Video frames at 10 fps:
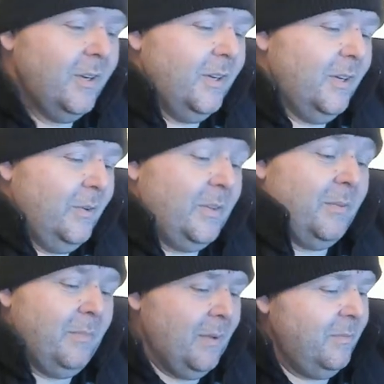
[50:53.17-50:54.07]
with the
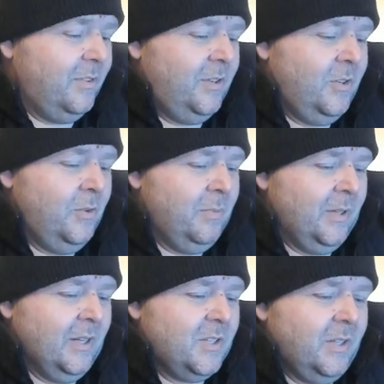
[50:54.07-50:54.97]
MCU, but
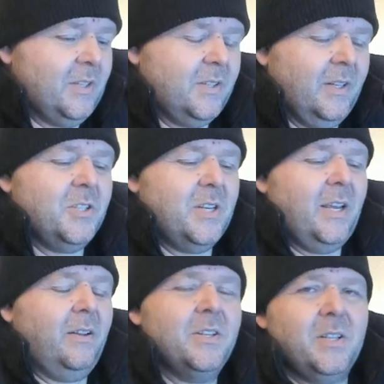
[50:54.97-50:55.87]
let's let's let's
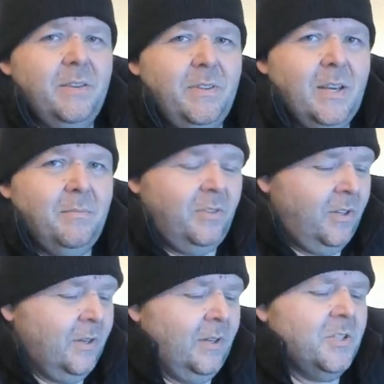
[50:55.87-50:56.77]
take let's leave the
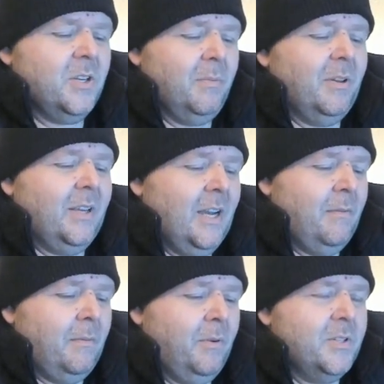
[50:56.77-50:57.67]
MCU. Let's talk about the
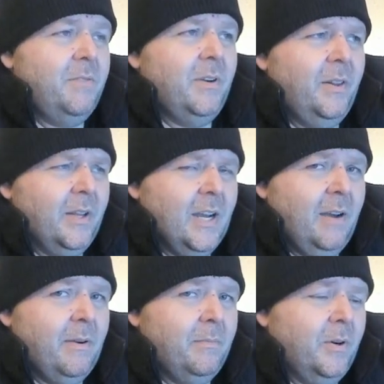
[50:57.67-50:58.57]
comic books. Even in the
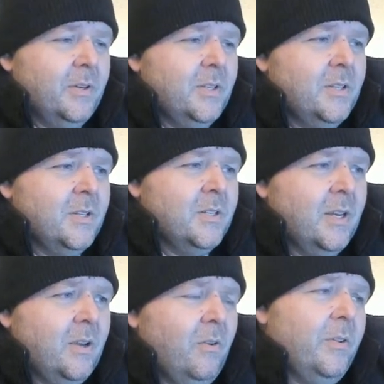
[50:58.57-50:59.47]
comic books, it's just
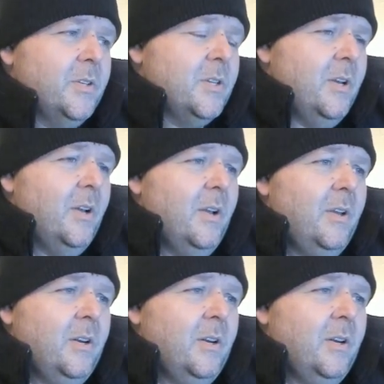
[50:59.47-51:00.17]
like oh, there's you know,